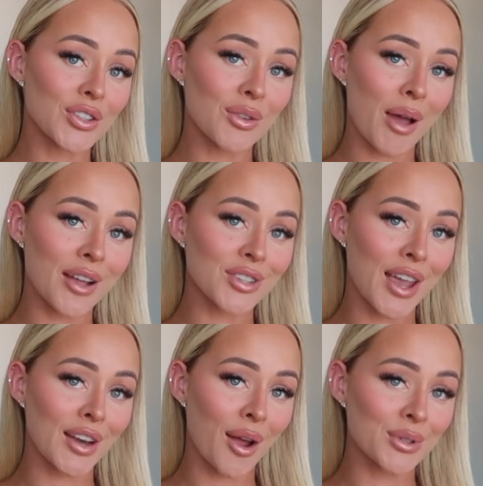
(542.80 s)
so much,
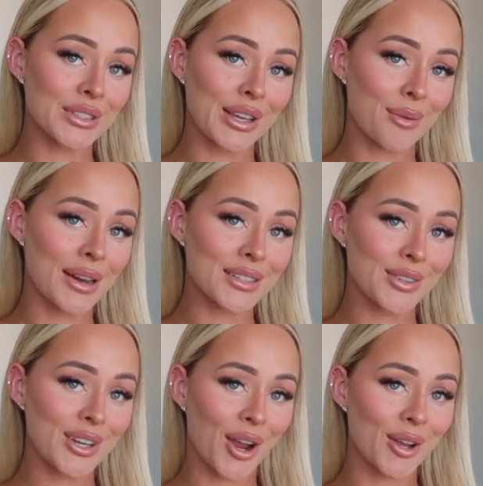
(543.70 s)
and I will see you in my next
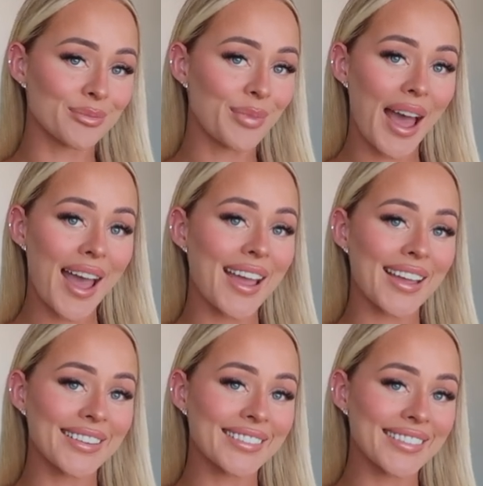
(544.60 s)
video.
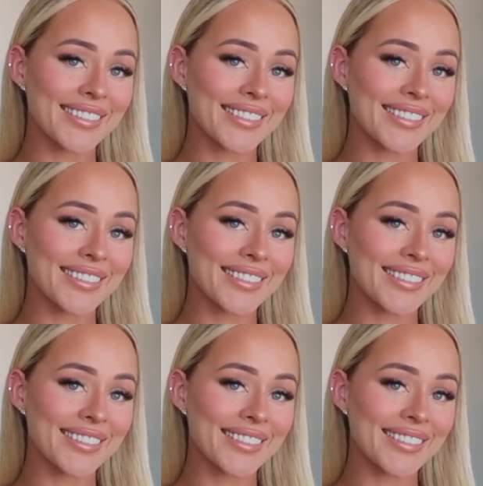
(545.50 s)
Bye.